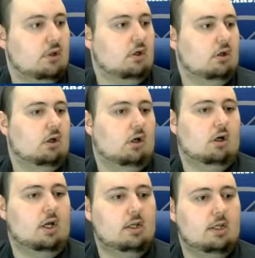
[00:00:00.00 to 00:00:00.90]
All
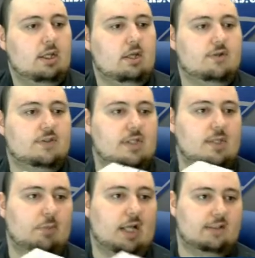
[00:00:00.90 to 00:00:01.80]
right, here's the
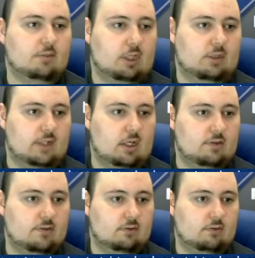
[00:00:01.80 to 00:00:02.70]
Blaster Box,
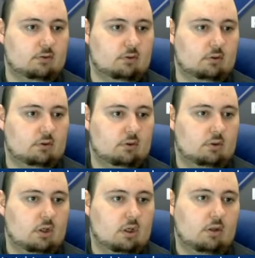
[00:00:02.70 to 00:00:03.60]
guys.
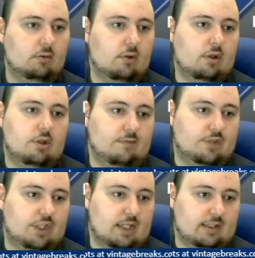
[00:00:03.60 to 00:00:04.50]
You have a
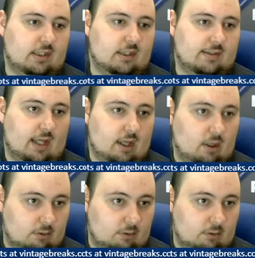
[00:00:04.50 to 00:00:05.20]
chance at a Zion.